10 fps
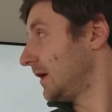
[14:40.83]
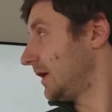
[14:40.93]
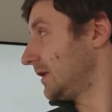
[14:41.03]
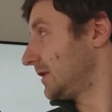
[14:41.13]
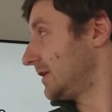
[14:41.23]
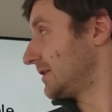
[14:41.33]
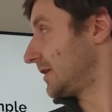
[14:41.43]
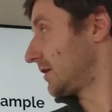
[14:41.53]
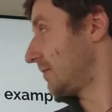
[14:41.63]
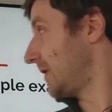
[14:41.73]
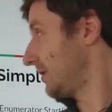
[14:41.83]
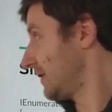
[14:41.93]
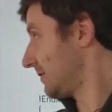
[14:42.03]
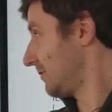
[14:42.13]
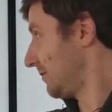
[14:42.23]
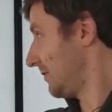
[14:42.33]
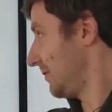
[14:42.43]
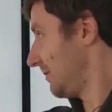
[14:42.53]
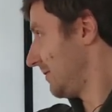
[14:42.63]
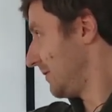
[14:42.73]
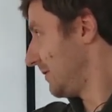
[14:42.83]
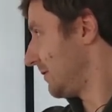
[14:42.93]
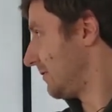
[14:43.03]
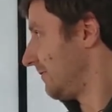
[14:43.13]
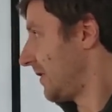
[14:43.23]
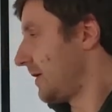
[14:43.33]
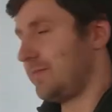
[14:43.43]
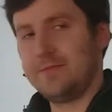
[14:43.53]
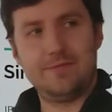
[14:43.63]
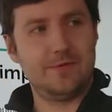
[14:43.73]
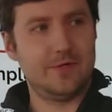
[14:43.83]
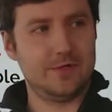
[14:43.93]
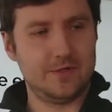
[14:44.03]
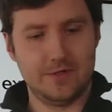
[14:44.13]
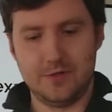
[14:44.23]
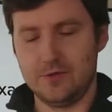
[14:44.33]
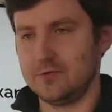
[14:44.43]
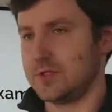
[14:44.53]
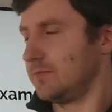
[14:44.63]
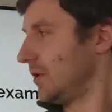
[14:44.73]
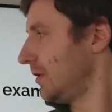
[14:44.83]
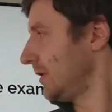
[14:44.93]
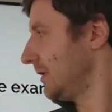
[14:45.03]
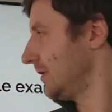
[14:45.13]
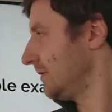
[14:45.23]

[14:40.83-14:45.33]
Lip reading: It is recommended to wrap it in using block.